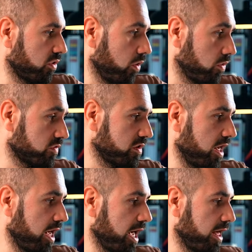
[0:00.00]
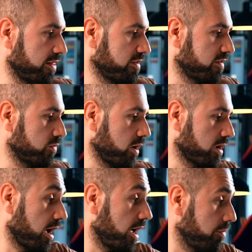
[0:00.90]
rolls. And this is
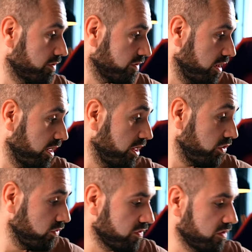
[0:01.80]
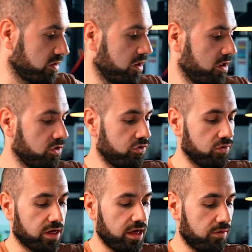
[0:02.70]
what I personally use to
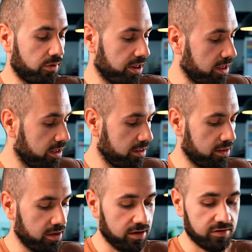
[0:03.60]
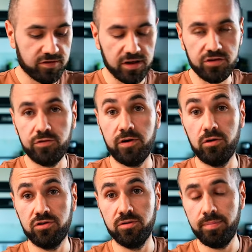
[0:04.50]
carry uh, such
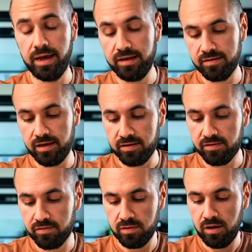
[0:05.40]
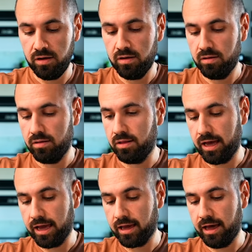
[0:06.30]
fountain pens. It's
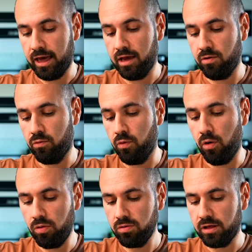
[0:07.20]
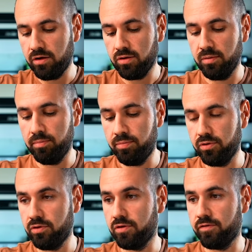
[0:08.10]
like a roll that you can
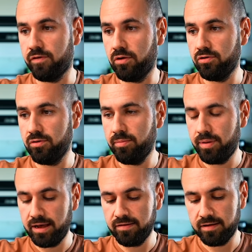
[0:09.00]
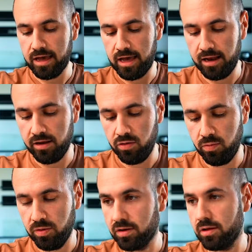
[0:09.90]
put your fountain pens and you
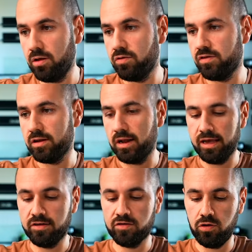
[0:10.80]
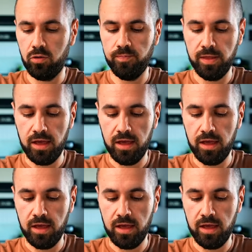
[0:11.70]
would close it like so